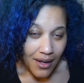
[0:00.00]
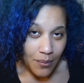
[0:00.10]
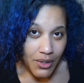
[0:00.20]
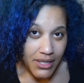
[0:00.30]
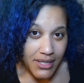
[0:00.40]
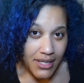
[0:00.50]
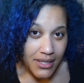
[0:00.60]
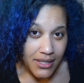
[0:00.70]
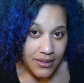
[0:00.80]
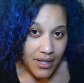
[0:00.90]
I'm really
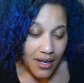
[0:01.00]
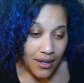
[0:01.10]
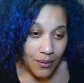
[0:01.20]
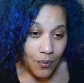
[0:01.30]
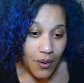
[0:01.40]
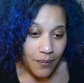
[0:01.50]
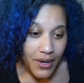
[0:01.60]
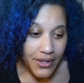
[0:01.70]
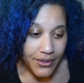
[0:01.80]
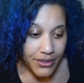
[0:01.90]
digging this warm
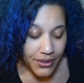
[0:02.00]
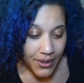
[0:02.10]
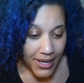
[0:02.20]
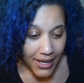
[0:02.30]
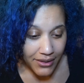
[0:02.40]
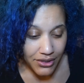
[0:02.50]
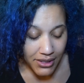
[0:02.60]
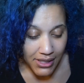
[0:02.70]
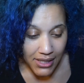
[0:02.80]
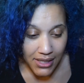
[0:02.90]
weather too. I
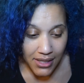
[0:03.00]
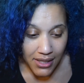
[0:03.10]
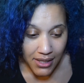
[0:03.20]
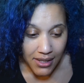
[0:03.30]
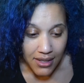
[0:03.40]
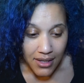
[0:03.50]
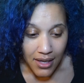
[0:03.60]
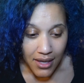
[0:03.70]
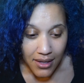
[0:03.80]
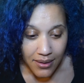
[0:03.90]
actually
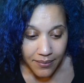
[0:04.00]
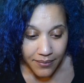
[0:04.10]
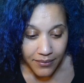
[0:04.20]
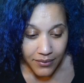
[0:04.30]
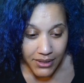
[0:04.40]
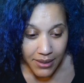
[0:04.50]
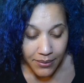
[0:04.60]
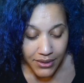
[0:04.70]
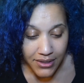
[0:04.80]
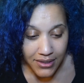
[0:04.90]
was
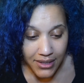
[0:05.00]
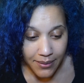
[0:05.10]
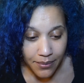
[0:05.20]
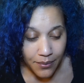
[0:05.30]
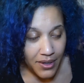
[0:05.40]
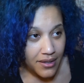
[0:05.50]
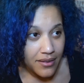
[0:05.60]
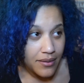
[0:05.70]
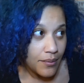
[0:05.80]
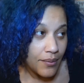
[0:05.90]
able to sleep with
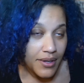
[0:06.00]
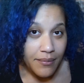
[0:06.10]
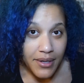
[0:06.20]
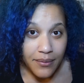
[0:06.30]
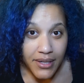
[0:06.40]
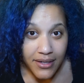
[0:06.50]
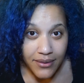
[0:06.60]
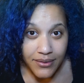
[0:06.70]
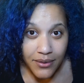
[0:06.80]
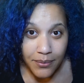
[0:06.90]
one of my
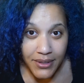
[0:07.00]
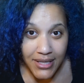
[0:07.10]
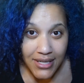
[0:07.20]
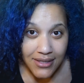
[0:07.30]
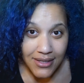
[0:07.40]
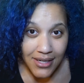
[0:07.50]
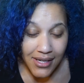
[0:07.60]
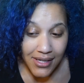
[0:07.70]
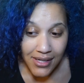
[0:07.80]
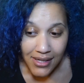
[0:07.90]
windows open last
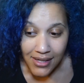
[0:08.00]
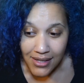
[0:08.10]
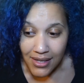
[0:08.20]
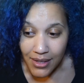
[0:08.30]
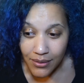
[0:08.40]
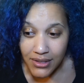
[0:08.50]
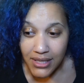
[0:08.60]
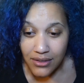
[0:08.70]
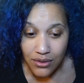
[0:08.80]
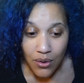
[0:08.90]
night. It was
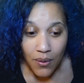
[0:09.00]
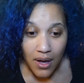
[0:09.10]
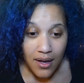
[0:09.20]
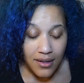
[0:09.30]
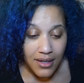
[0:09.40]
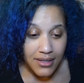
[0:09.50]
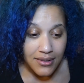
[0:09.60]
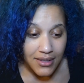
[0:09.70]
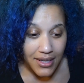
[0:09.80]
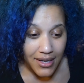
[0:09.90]
like so hot
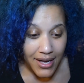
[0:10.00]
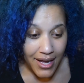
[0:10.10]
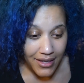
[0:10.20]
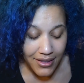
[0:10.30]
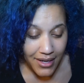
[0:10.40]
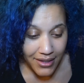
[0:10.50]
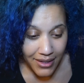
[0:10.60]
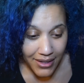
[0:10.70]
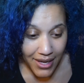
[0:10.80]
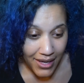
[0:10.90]
last night. I
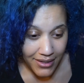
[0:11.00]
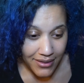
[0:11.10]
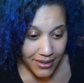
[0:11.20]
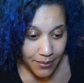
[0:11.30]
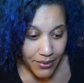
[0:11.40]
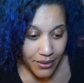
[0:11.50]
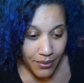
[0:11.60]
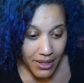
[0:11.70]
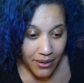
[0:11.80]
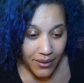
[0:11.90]
had to sleep with the
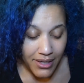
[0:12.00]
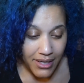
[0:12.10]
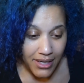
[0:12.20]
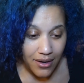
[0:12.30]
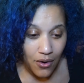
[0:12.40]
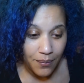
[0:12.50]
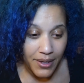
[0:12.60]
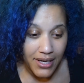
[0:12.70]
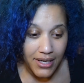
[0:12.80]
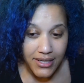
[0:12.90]
window
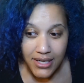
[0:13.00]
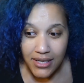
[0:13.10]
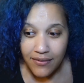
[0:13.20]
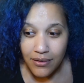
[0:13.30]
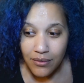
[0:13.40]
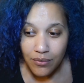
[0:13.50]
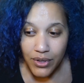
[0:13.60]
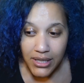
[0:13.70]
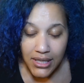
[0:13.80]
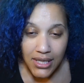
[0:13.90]
open, and it didn't even
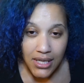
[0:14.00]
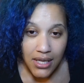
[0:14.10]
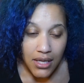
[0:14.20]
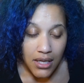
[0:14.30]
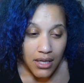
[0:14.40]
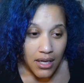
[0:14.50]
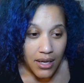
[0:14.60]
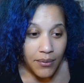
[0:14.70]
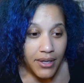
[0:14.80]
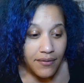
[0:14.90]
really,
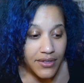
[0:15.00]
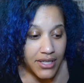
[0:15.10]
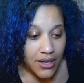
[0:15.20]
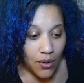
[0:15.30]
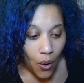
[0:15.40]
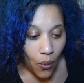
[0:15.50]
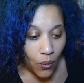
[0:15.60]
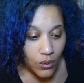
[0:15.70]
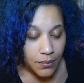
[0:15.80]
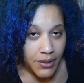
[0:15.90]
I wouldn't even say
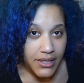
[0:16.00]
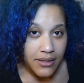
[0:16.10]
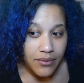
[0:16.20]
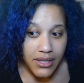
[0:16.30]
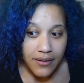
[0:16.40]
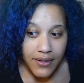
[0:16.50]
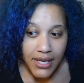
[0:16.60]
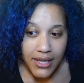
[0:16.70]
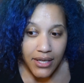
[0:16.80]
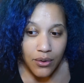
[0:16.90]
cold, but it didn't really even
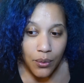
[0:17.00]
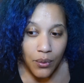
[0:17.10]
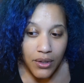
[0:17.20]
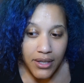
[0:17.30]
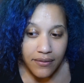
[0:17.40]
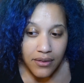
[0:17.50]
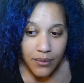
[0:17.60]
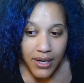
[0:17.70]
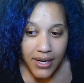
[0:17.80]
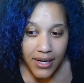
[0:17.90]
get like cool enough to
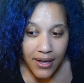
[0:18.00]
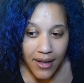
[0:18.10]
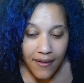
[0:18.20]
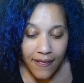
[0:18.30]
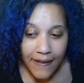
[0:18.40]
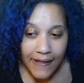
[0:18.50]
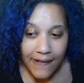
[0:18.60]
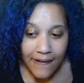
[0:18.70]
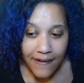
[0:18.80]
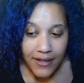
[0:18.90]
where I
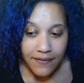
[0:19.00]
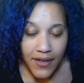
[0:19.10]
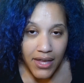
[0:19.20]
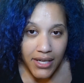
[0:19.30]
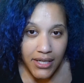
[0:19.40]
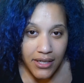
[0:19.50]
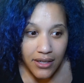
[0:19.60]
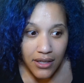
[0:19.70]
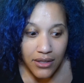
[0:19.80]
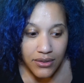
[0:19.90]
like felt I needed
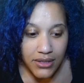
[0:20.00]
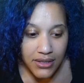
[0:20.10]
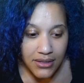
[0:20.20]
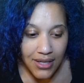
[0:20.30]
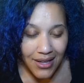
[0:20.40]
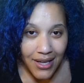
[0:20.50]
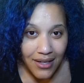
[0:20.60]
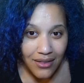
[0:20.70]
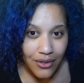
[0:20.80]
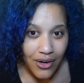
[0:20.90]
to close it until
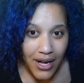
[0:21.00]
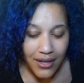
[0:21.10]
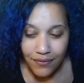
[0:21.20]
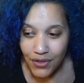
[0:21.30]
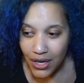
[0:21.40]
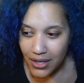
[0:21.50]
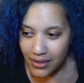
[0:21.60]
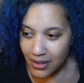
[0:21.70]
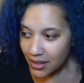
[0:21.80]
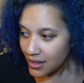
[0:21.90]
like the crack of
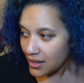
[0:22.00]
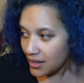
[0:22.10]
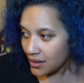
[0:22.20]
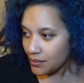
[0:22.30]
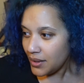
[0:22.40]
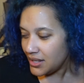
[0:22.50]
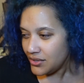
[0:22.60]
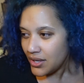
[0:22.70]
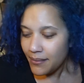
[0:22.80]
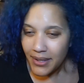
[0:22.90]
dawn,
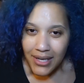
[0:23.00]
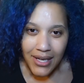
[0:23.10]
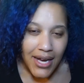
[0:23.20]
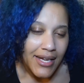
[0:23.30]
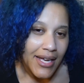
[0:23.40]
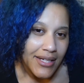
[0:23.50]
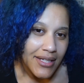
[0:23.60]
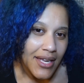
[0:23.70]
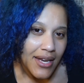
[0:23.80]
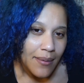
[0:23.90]
which I mean, I kind of had
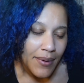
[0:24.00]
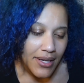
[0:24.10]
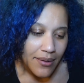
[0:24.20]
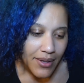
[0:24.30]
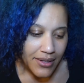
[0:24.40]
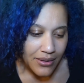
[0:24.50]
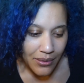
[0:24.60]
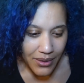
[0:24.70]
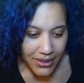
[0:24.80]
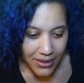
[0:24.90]
to get up anyway, so
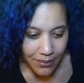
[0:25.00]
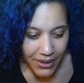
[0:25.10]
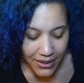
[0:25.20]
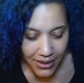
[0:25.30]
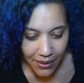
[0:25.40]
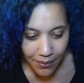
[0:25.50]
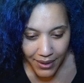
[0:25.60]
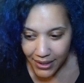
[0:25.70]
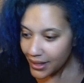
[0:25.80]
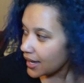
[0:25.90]
it wasn't a big deal.
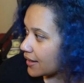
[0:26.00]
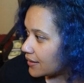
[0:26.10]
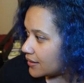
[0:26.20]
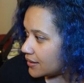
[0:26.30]
But yeah,